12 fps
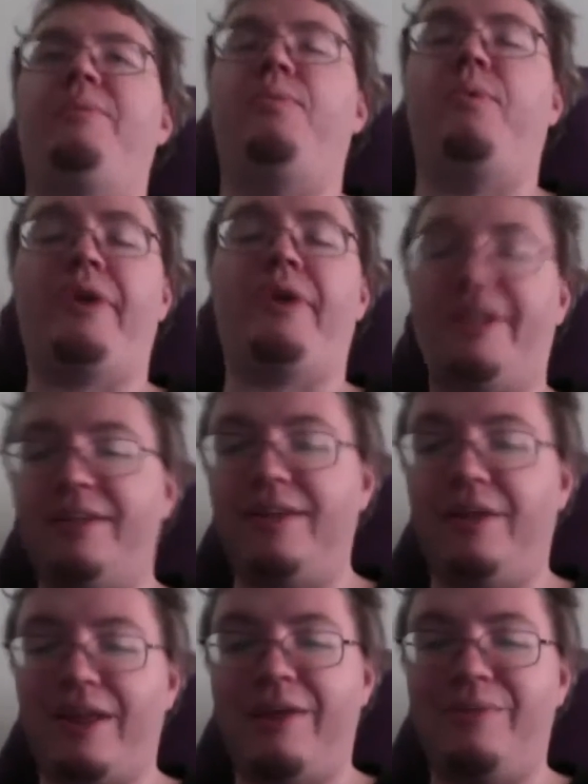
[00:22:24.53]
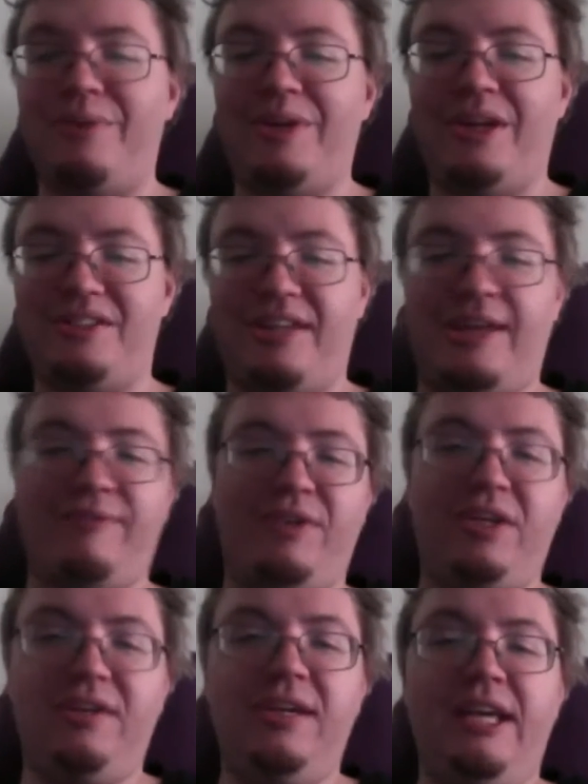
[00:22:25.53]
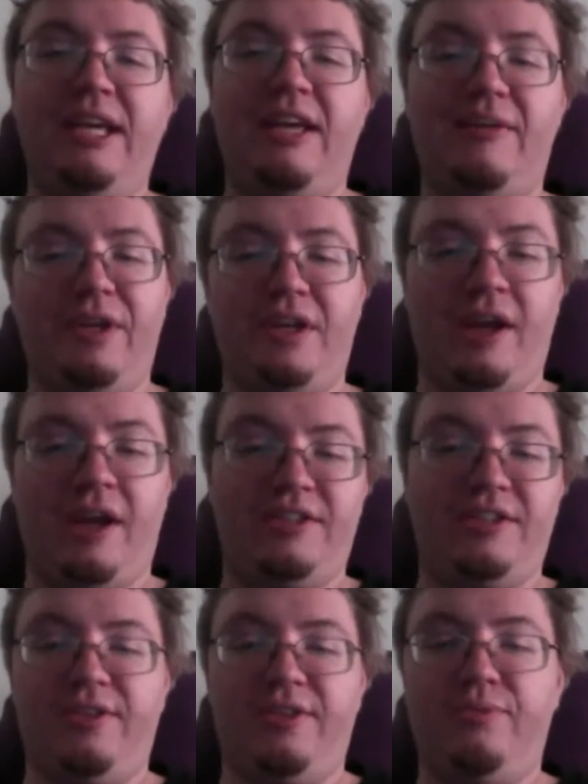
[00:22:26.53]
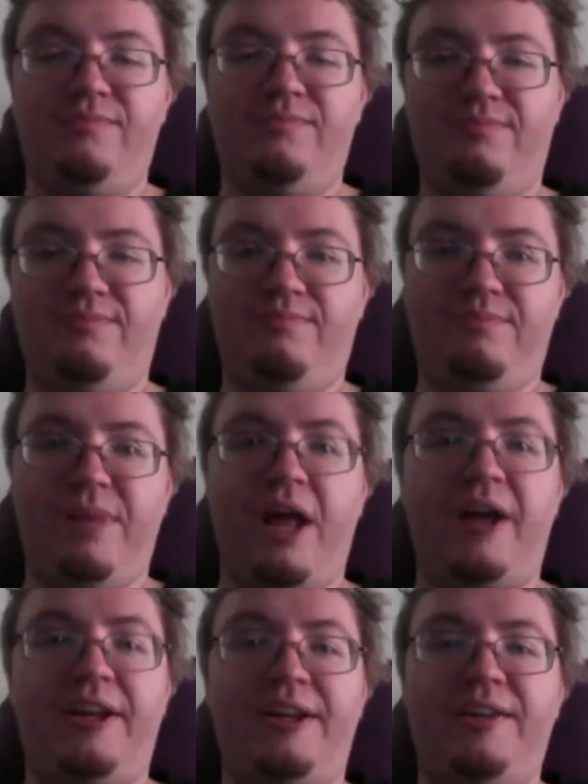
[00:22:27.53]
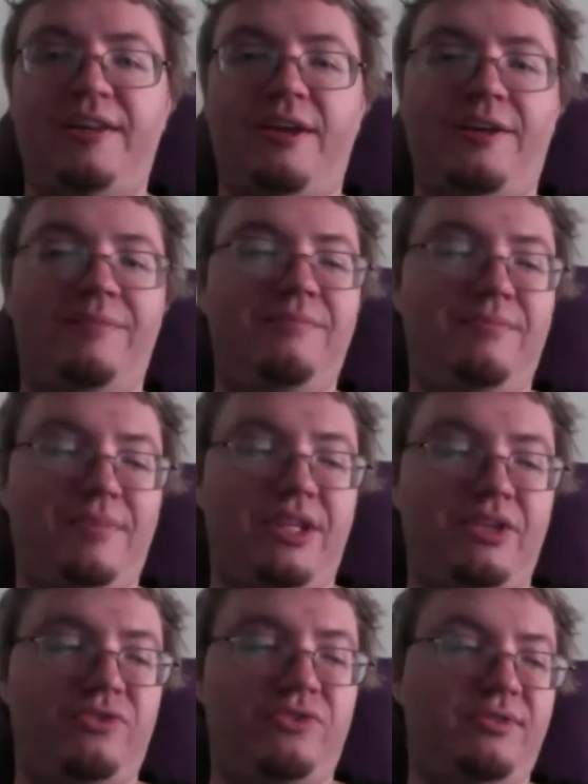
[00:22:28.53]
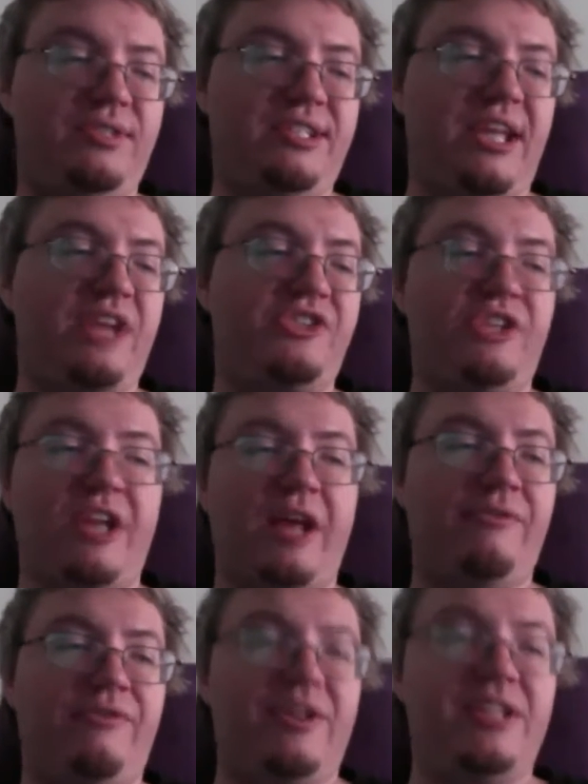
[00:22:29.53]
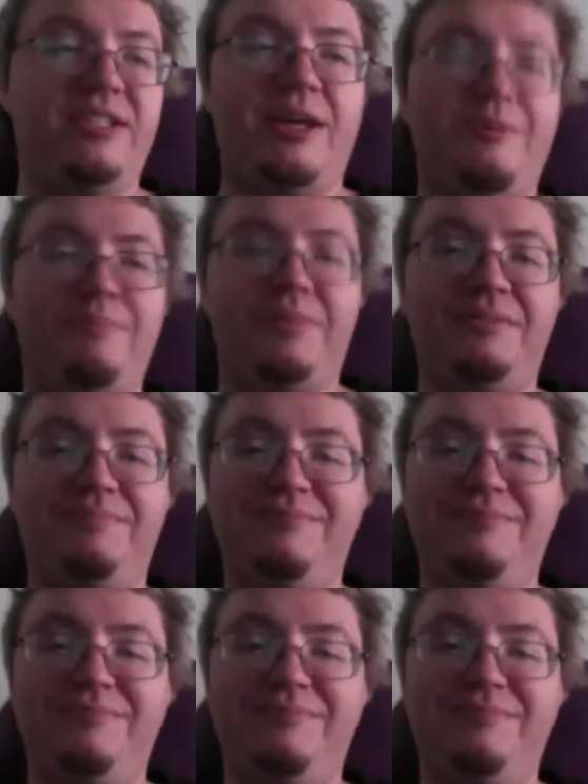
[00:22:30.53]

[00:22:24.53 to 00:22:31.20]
working on that one. I haven't even got into the plotting um sketching out phase yet, but